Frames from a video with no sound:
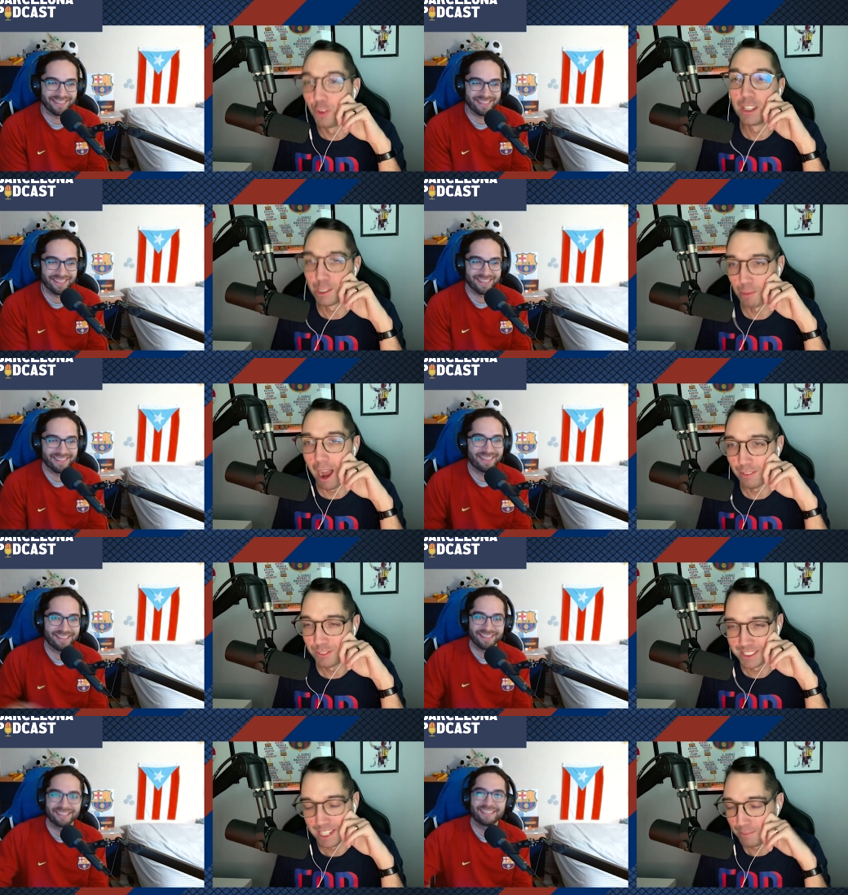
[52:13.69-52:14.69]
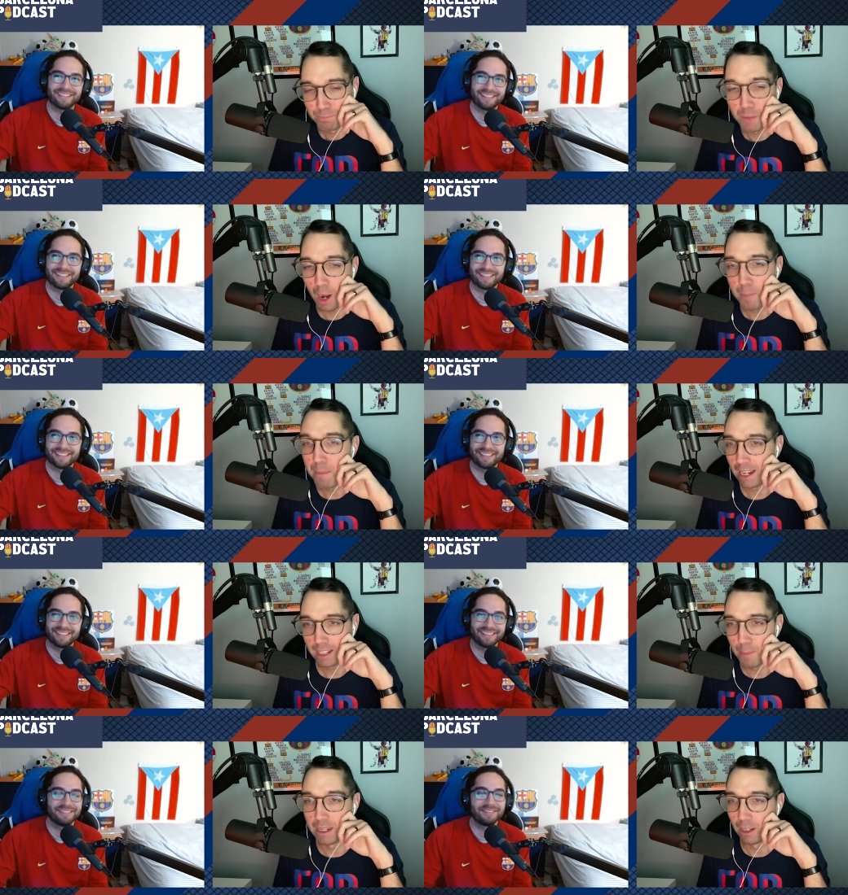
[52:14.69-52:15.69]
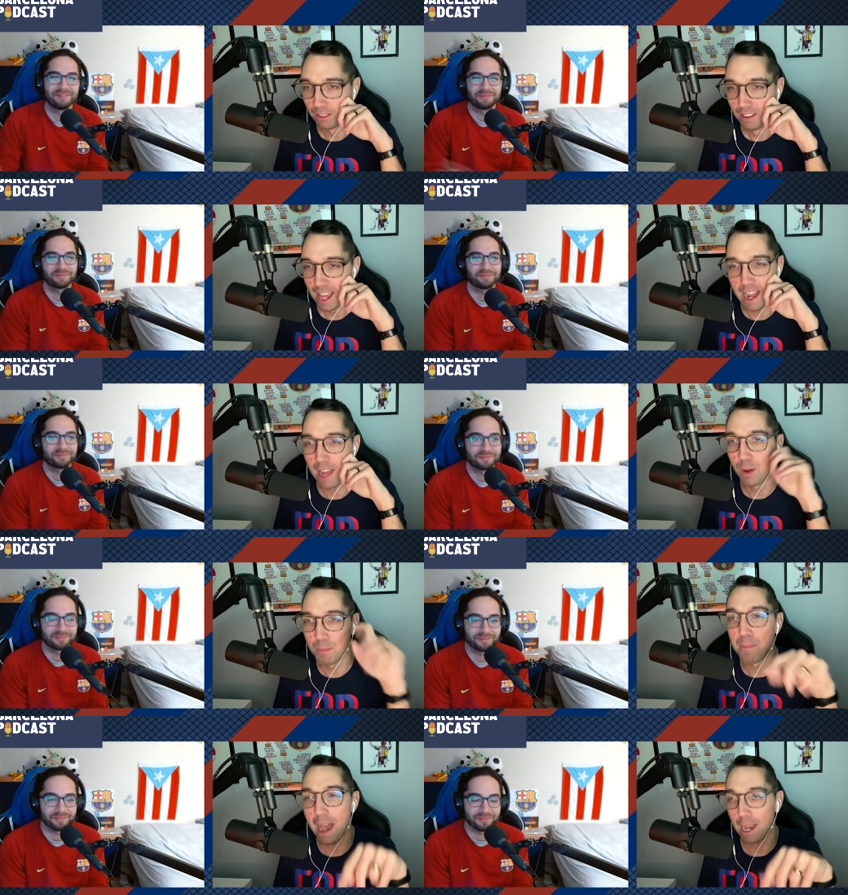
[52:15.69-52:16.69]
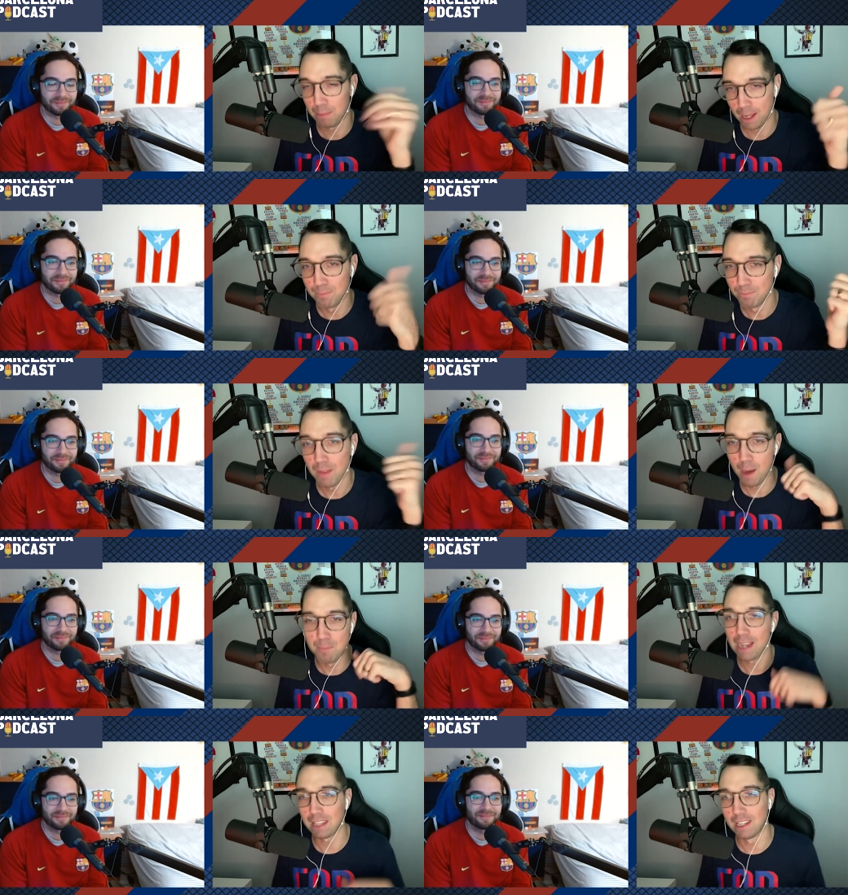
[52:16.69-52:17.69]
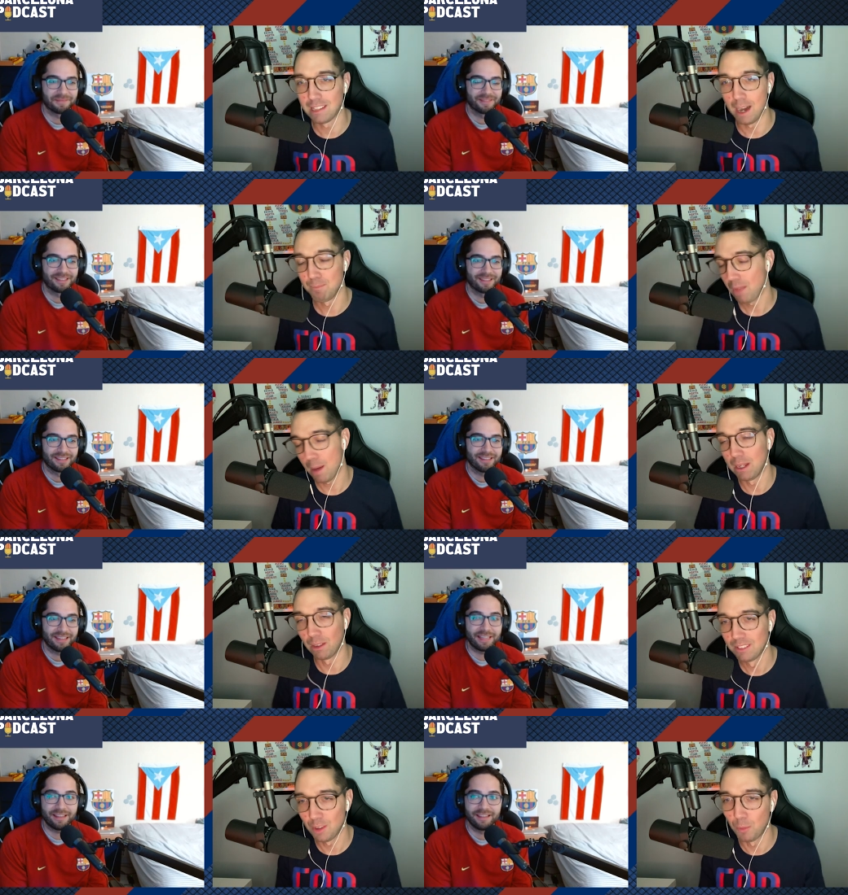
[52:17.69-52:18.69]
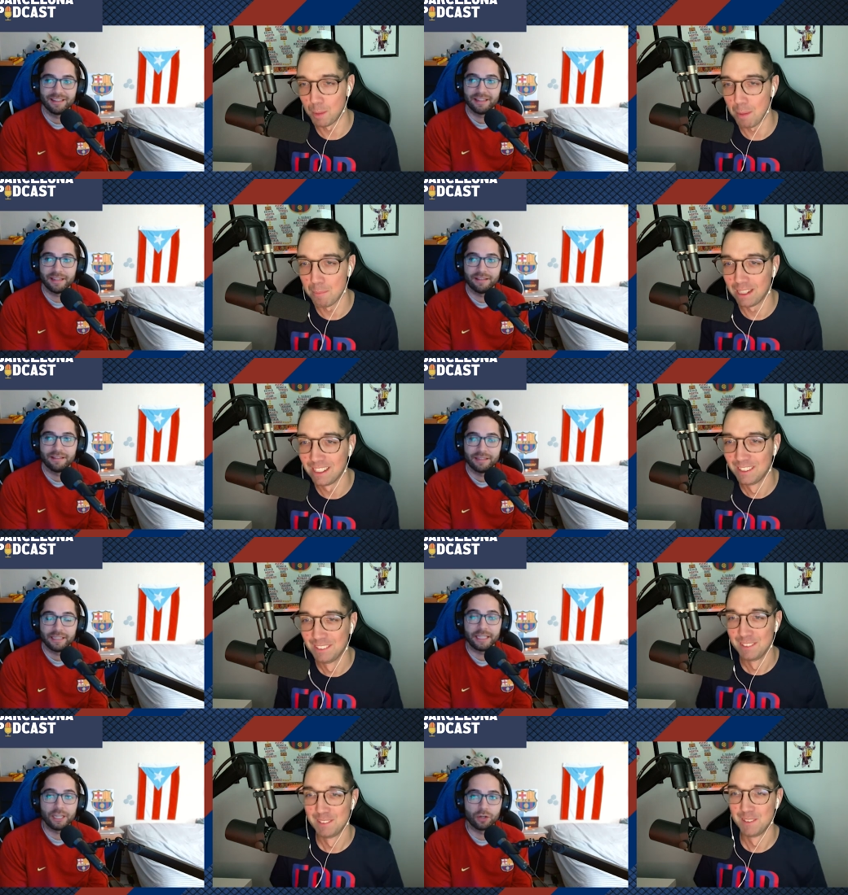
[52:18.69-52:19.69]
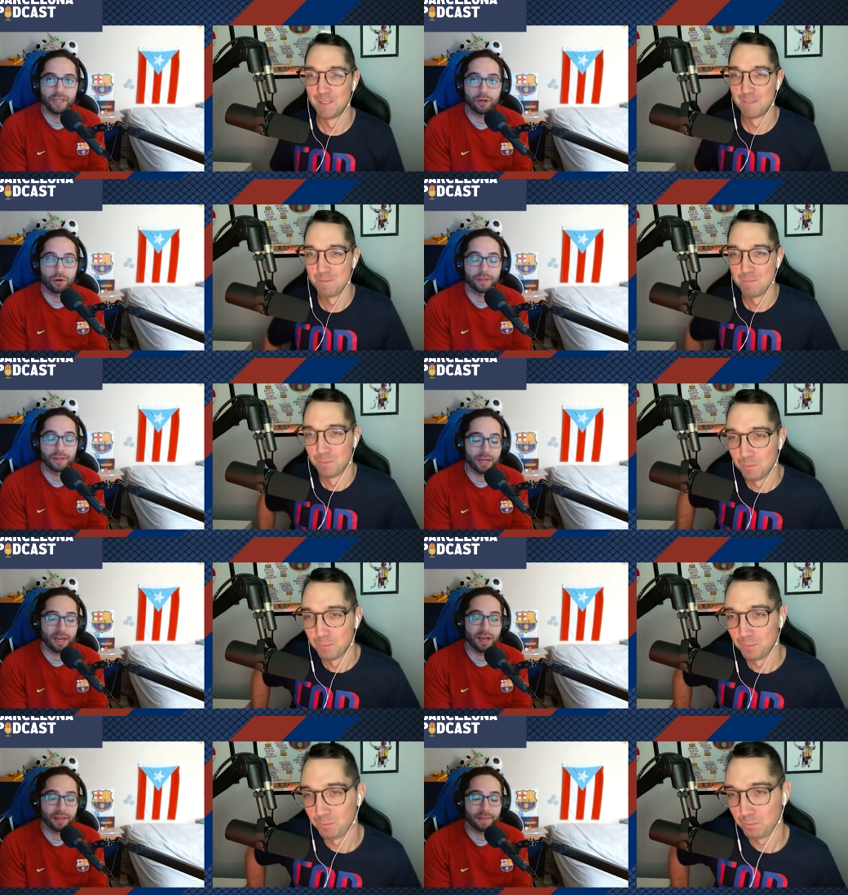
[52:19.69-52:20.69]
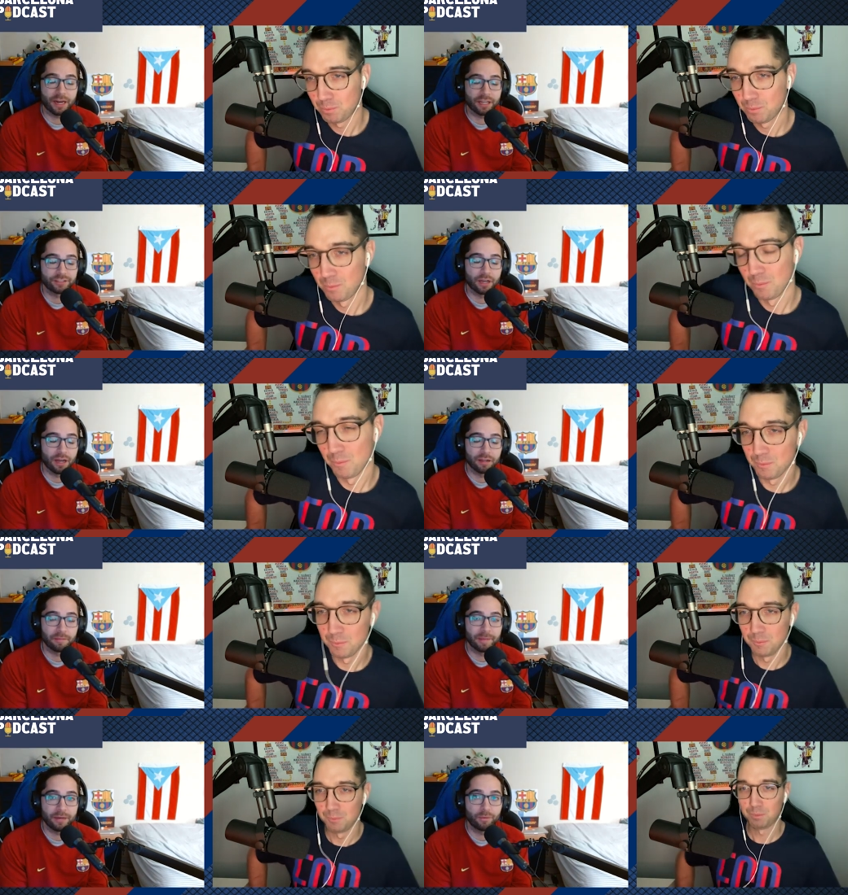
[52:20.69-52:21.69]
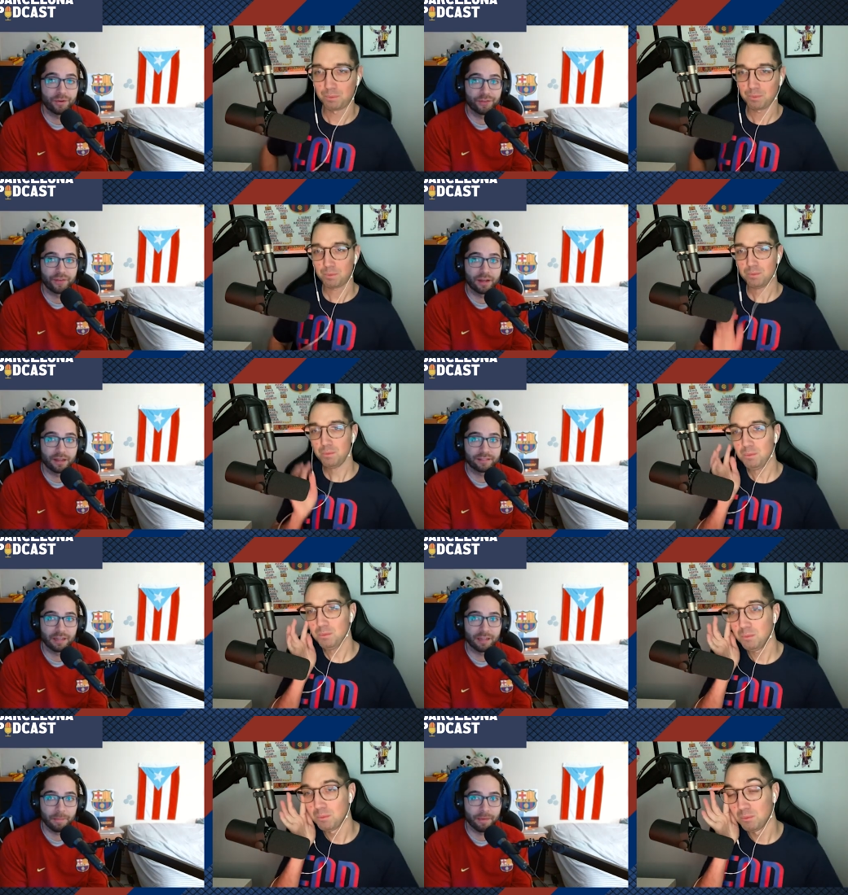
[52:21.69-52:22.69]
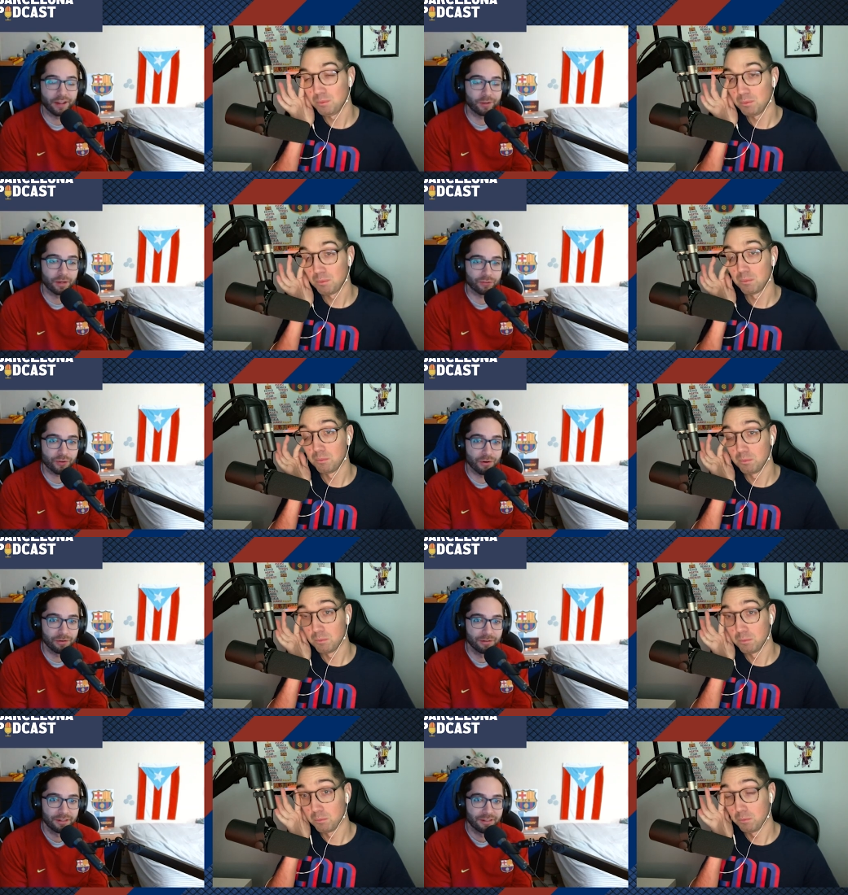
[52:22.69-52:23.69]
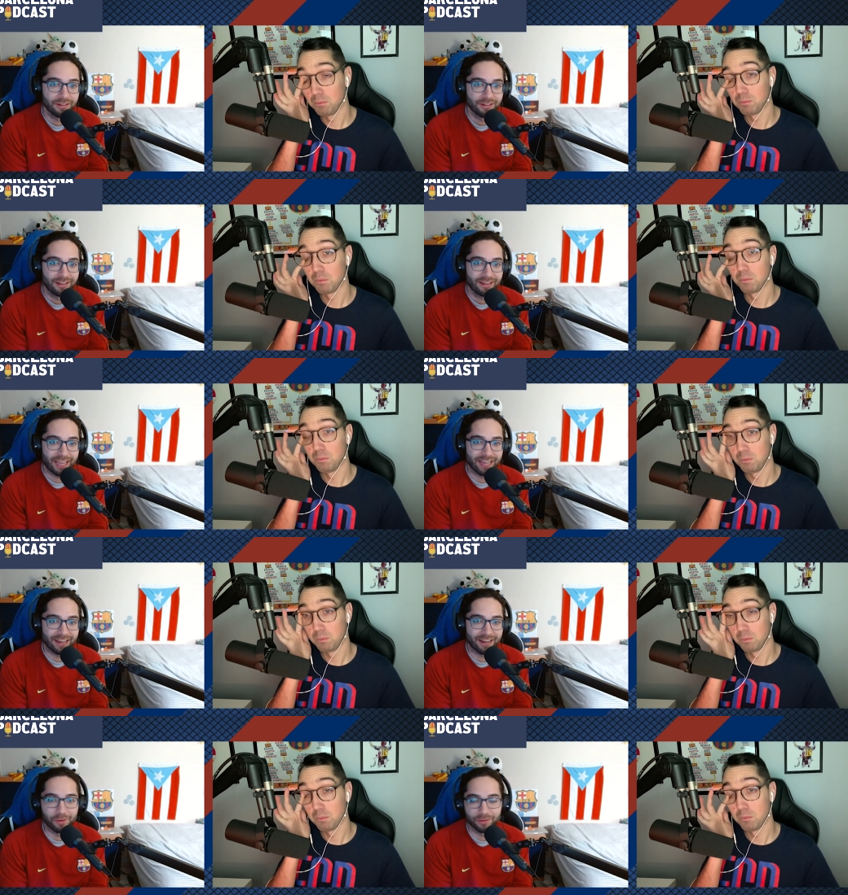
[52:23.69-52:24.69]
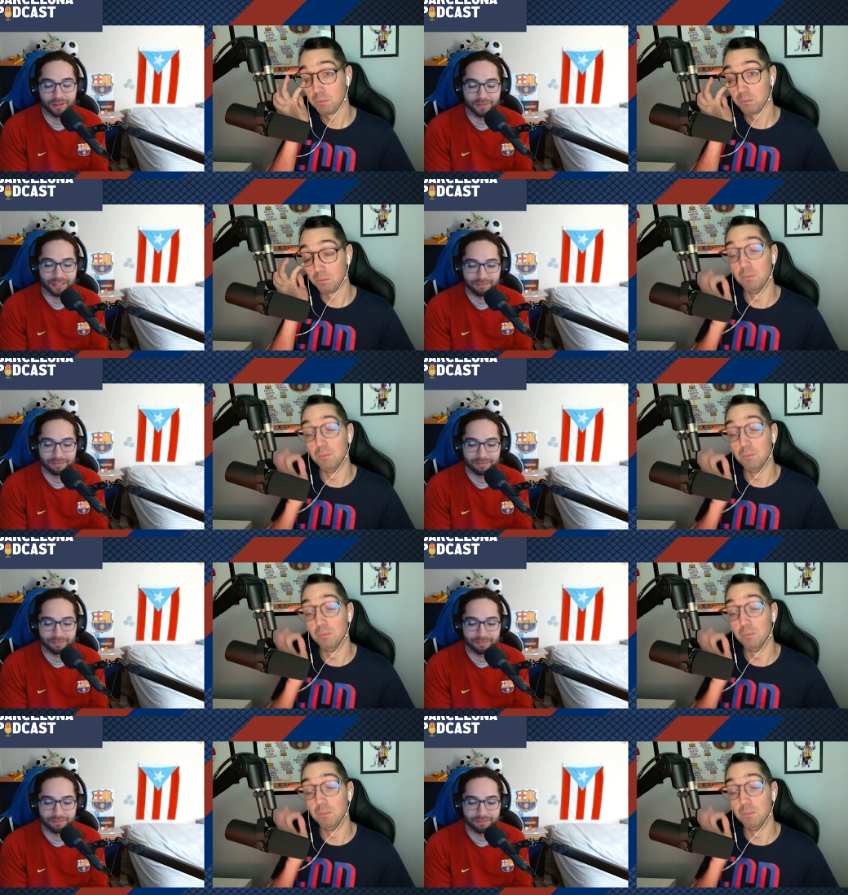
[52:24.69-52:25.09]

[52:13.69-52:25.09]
Speaker 1: fully arrive, just like, no, I'm back, I'm here, and not only am I back, but I'm I'm back to the top, I'm here, don't worry about me.
Speaker 2: The only goal that I that I saw, Ahmed, was uh, Salma Parayuelo's goal, and it was obviously